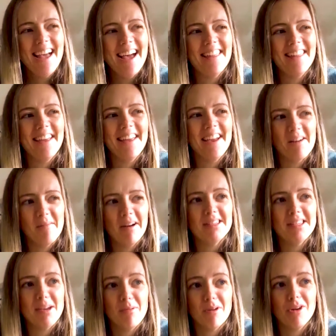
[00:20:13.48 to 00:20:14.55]
and they come out and
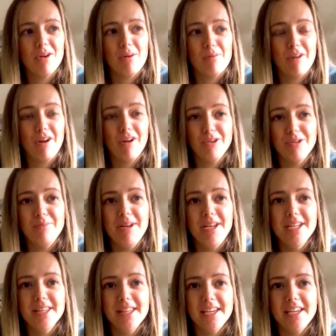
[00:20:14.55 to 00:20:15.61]
say, We're going to operate on you
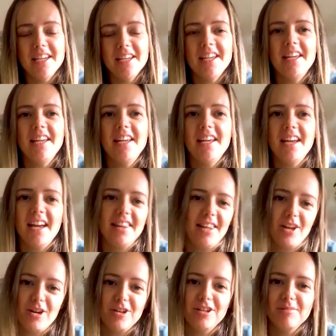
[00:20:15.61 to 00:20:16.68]
immediately. And they
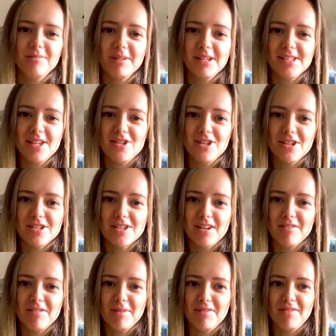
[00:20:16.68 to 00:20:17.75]
couldn't because I just
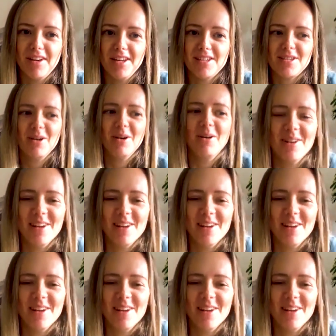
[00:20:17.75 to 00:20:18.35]
stuffed my face